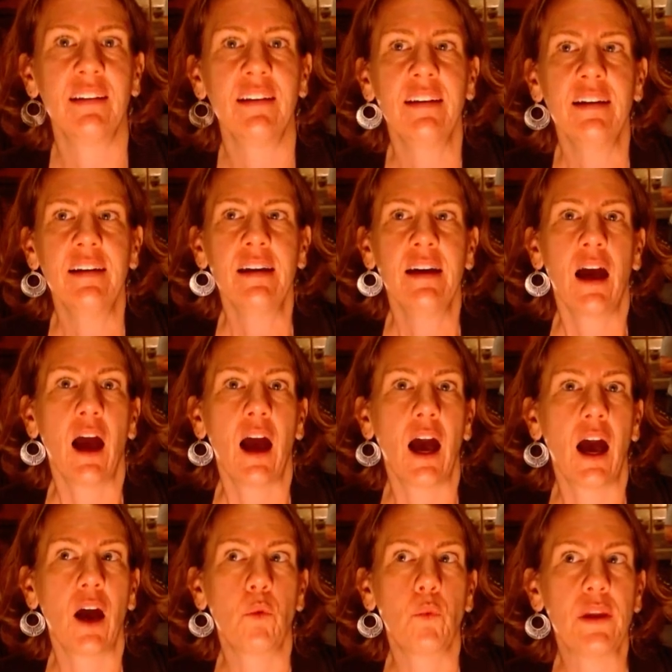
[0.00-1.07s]
Okay.
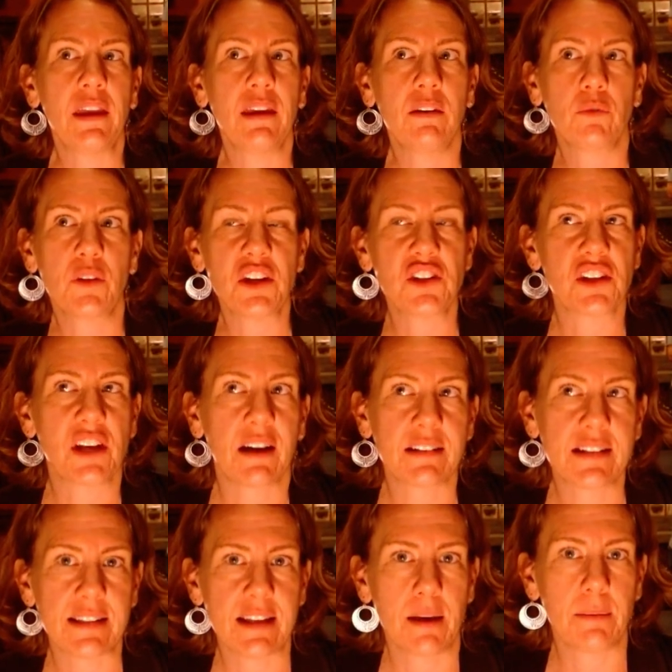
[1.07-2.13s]
Uh, we reached out
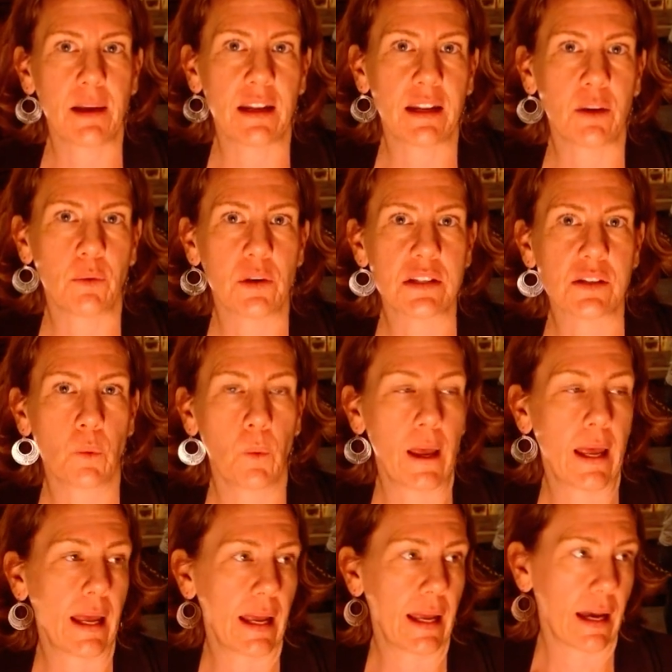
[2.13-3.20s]
to them, and it was
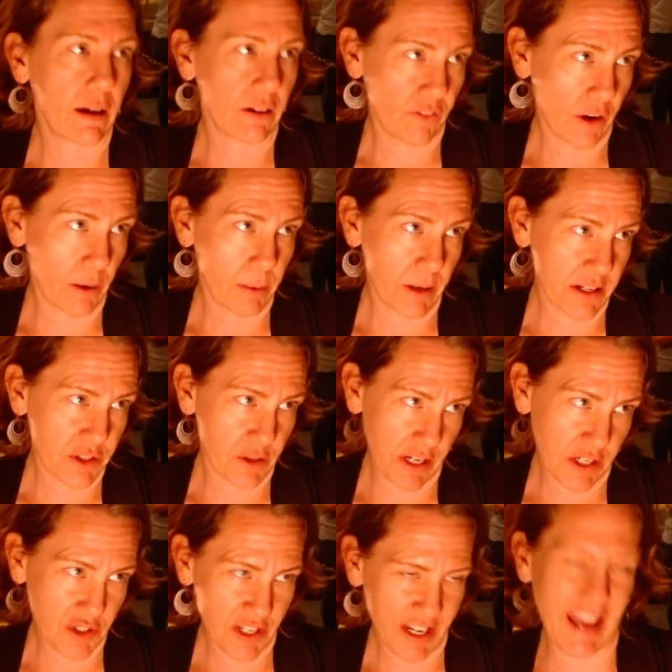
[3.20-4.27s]
way out of our price
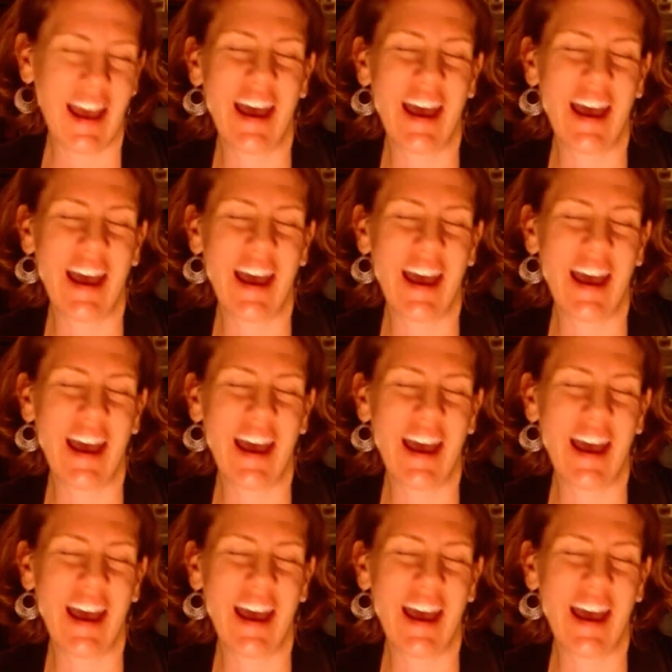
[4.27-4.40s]
range